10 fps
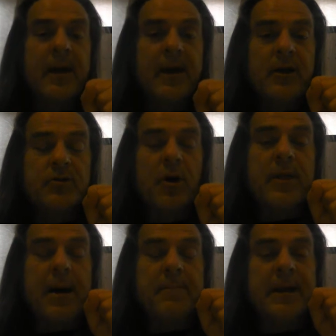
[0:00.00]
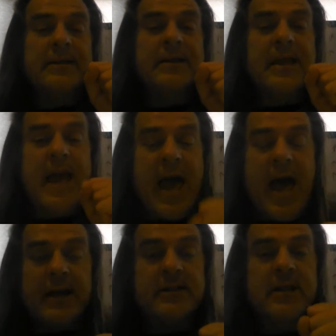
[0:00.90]
So that means the
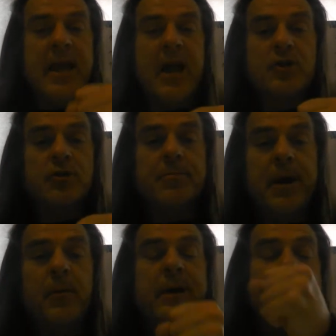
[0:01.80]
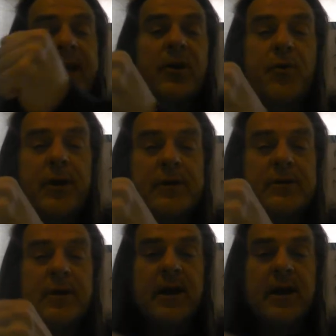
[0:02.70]
S, the entropy, would increase.